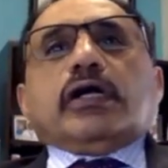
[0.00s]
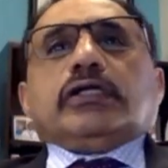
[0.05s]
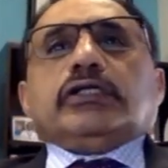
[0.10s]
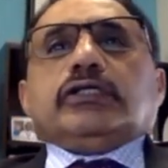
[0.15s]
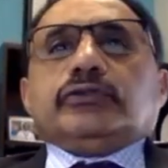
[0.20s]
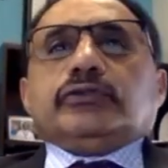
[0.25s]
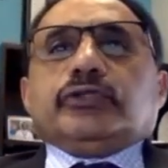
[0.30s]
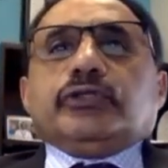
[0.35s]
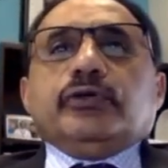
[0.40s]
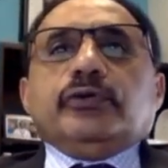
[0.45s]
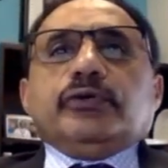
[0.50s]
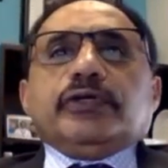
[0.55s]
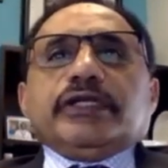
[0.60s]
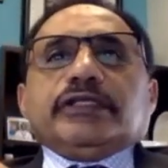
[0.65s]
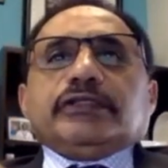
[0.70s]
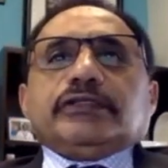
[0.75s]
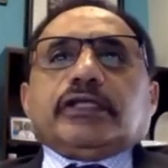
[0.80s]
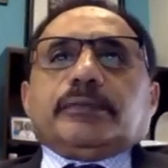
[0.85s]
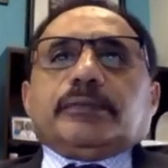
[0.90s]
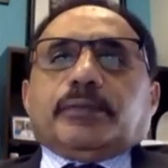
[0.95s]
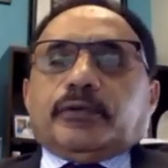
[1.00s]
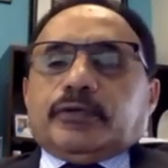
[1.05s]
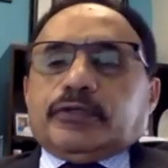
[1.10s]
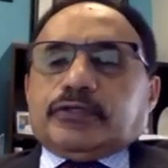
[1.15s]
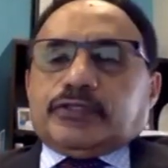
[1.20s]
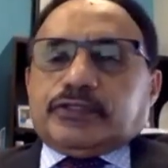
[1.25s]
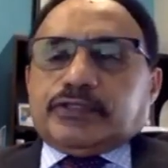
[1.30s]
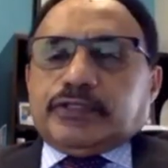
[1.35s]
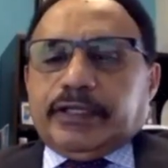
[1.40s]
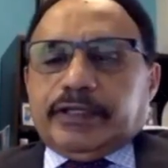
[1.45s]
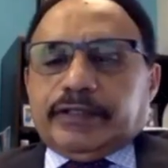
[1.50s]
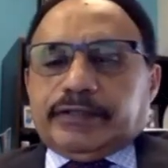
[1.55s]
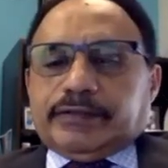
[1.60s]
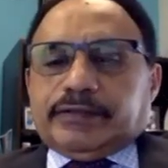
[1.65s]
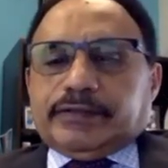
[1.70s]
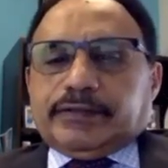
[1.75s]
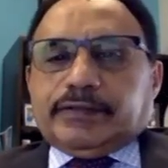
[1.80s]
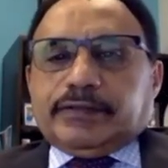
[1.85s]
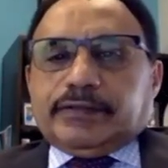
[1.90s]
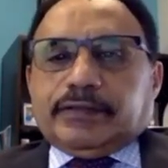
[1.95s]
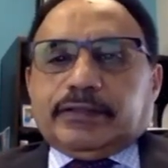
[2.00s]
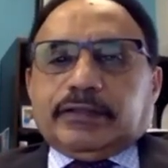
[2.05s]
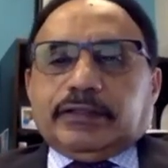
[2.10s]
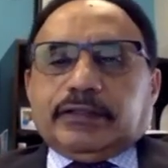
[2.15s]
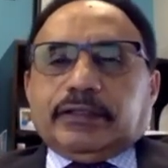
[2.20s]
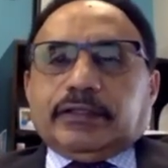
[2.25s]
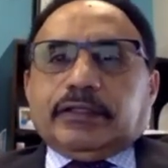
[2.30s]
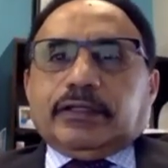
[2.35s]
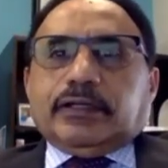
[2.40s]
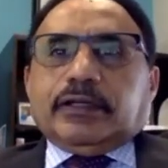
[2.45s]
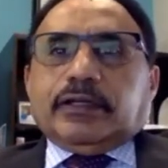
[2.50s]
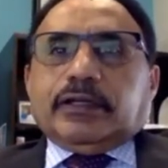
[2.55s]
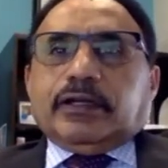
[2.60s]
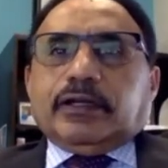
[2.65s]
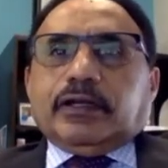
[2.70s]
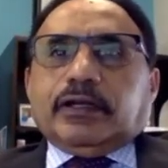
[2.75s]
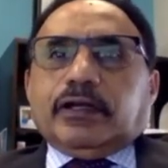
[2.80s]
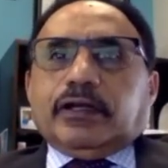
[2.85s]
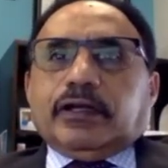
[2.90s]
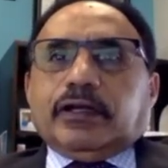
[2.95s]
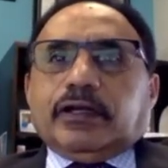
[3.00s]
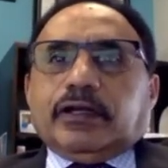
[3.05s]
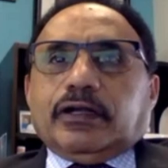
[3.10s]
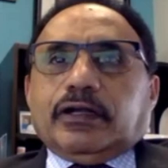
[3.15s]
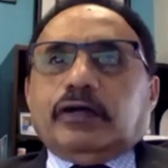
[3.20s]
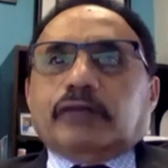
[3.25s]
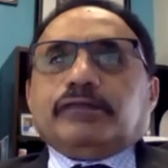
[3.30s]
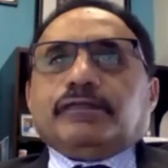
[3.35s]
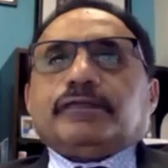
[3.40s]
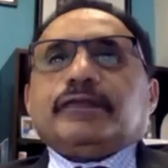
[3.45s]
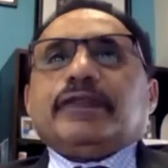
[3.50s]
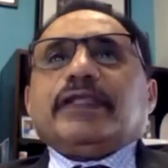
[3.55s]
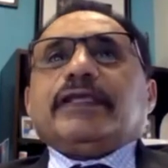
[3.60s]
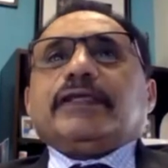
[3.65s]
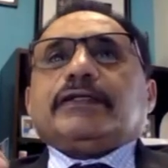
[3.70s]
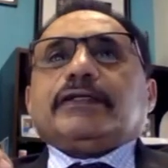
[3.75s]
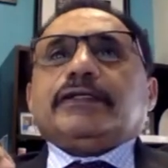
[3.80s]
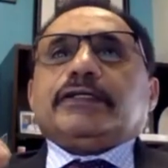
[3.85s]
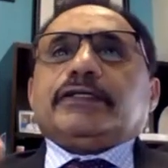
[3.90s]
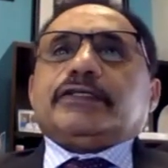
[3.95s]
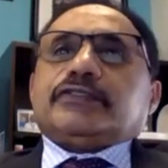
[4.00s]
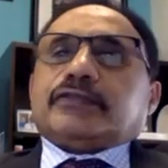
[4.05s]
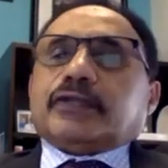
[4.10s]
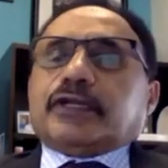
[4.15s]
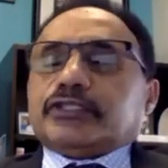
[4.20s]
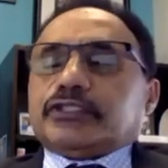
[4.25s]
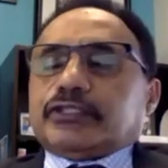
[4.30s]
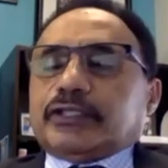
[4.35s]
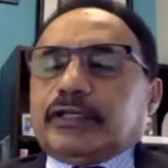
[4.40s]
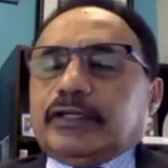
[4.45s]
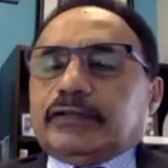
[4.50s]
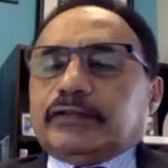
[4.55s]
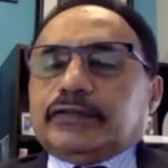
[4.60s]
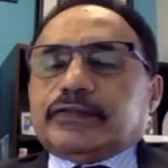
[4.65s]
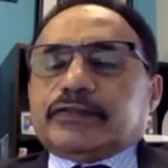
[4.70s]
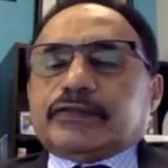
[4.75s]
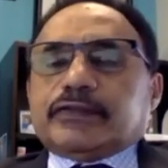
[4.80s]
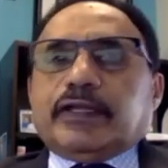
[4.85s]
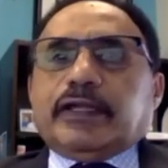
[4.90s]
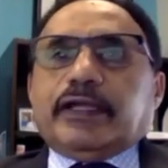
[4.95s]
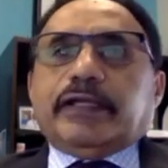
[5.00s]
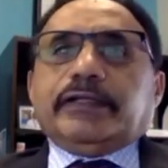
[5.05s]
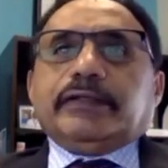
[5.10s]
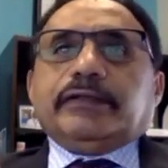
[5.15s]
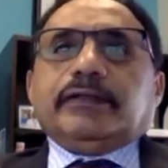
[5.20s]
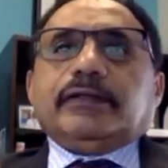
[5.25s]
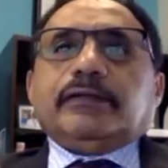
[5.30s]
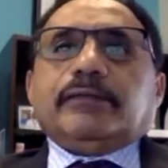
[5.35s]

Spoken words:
during the process of the instructional design,